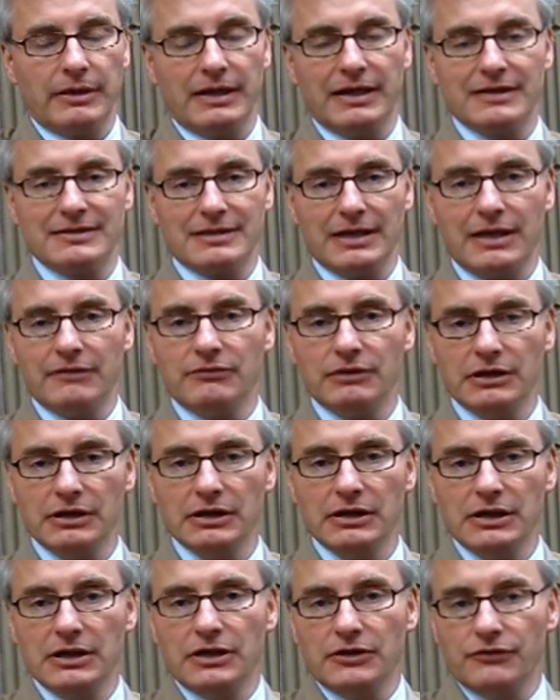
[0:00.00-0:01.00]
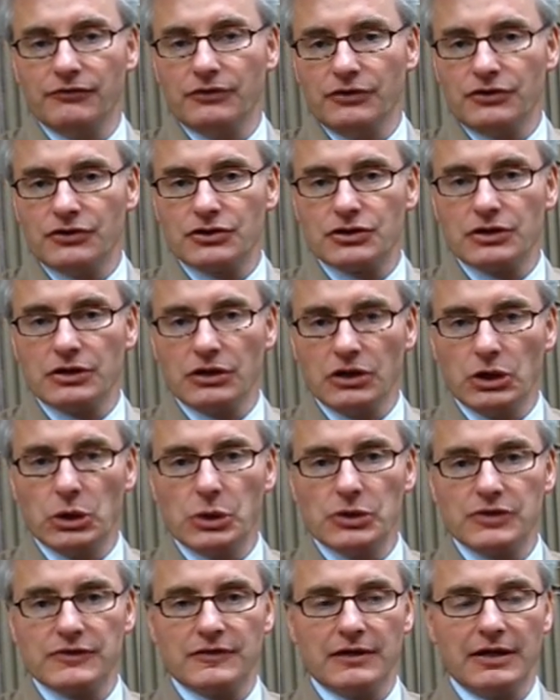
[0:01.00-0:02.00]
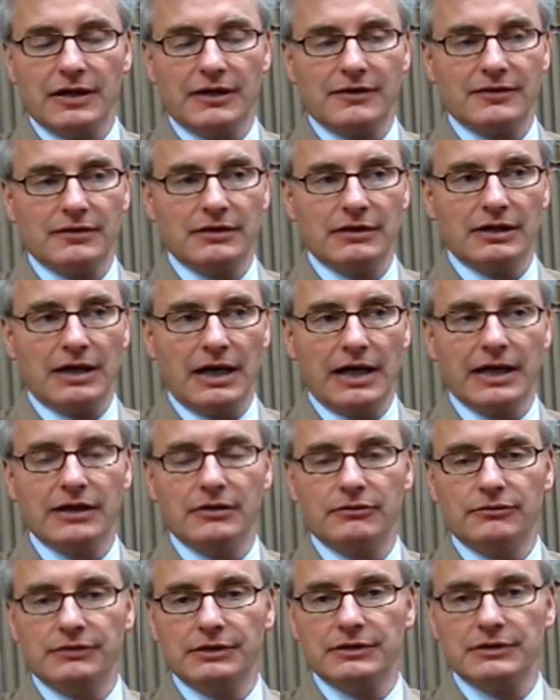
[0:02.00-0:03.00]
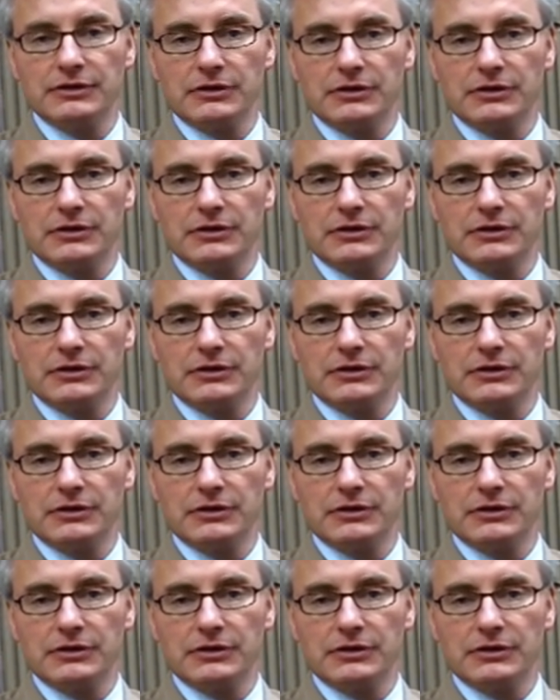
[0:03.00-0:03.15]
As every physician knows, there is a higher risk